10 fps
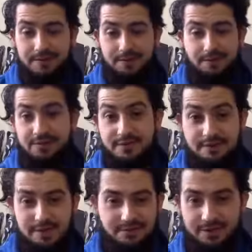in a
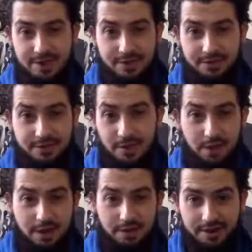15-minute video, there's no
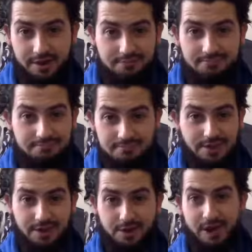way that I can
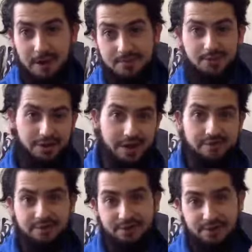include absolutely
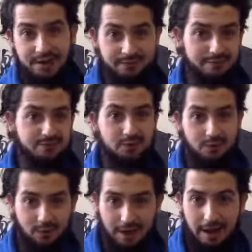everything and every
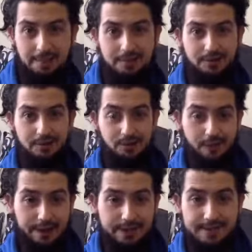struggle that happened along the
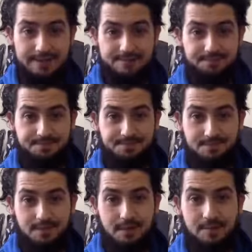way.
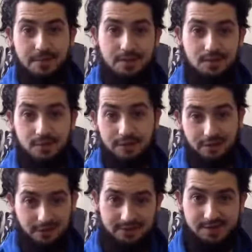But that's sort of
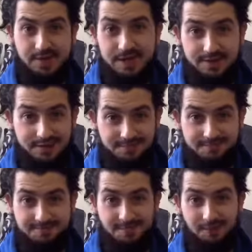that's the skeleton
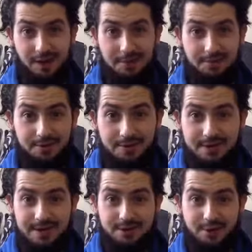of what happened.
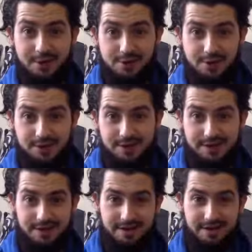If you're interested in